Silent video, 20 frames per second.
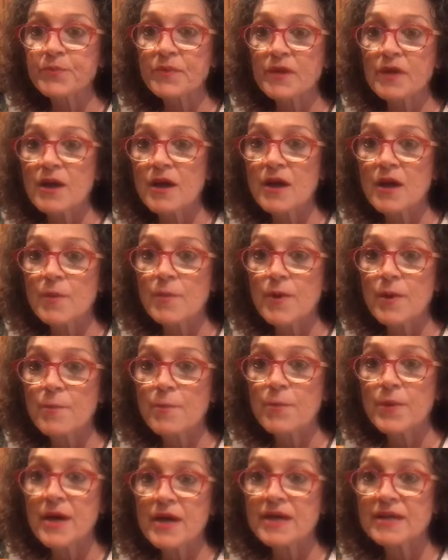
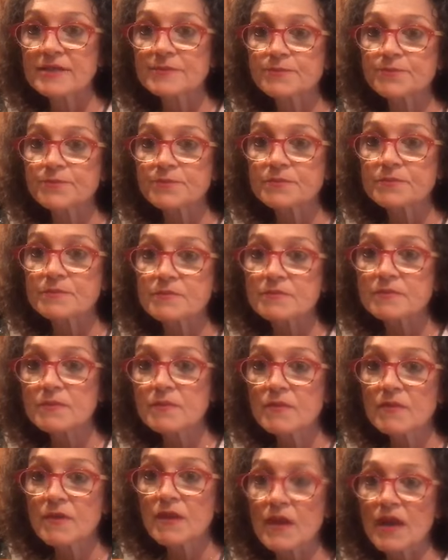but
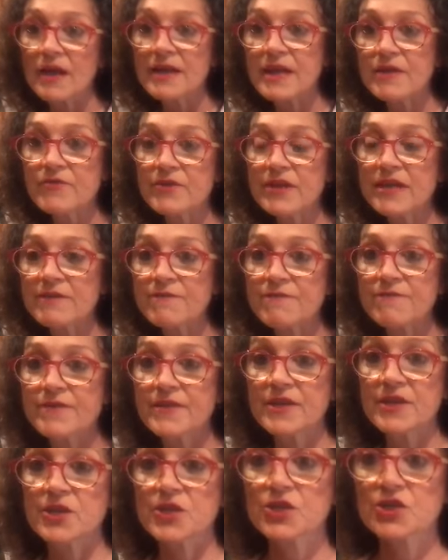I never can
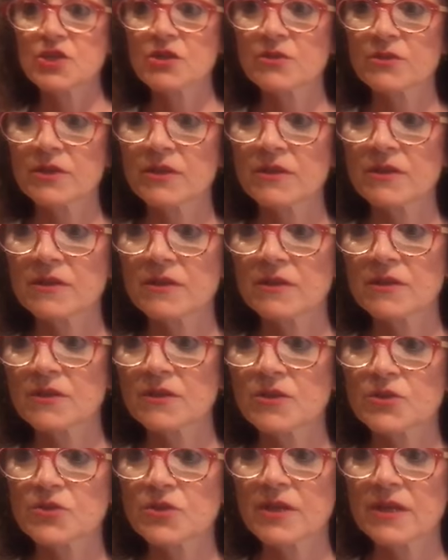finish. Hold on.
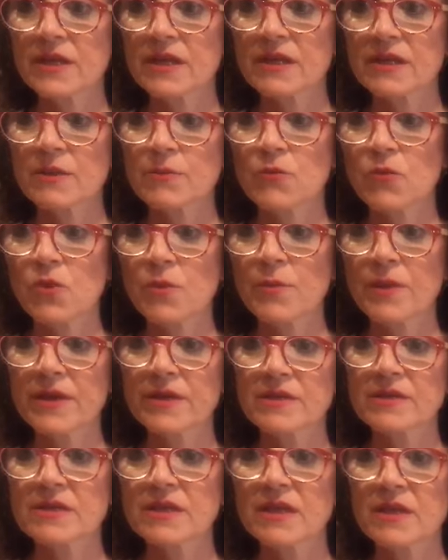I'm trying to get the more
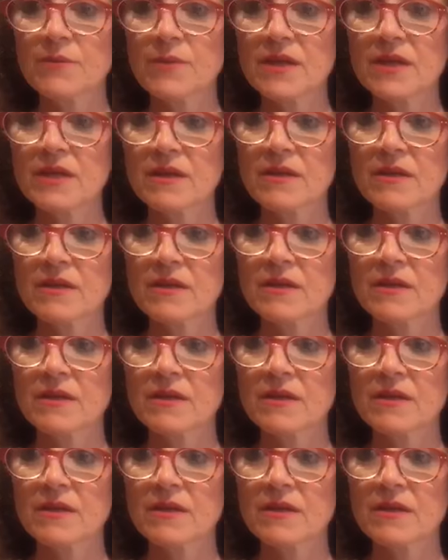button to give me.